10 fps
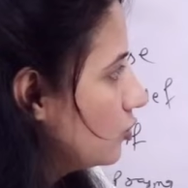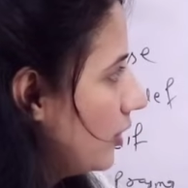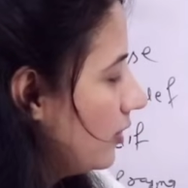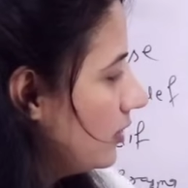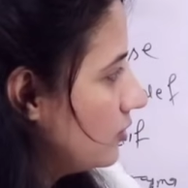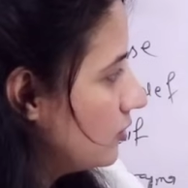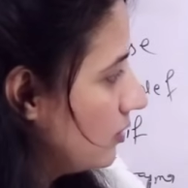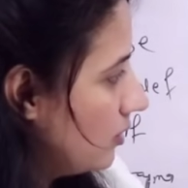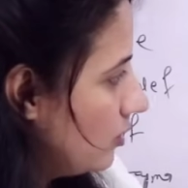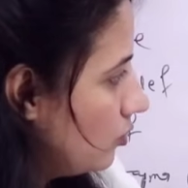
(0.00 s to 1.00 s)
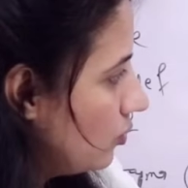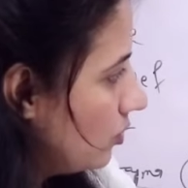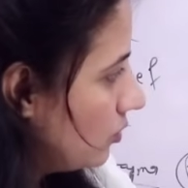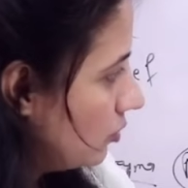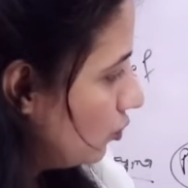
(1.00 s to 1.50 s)
So I guess
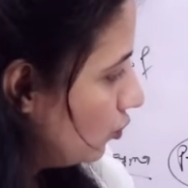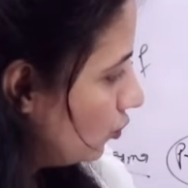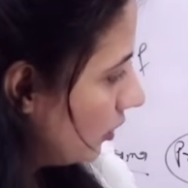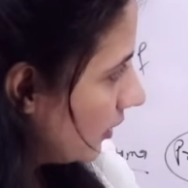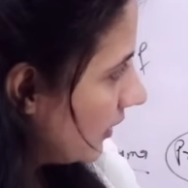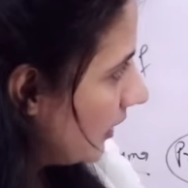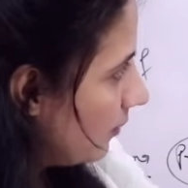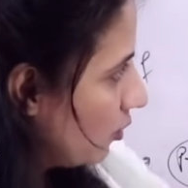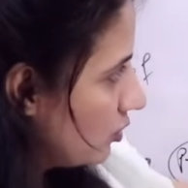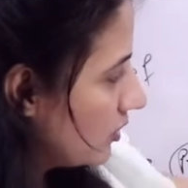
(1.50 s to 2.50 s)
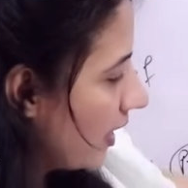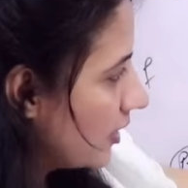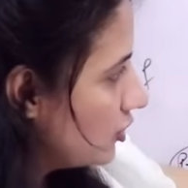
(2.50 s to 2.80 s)
you are clear about this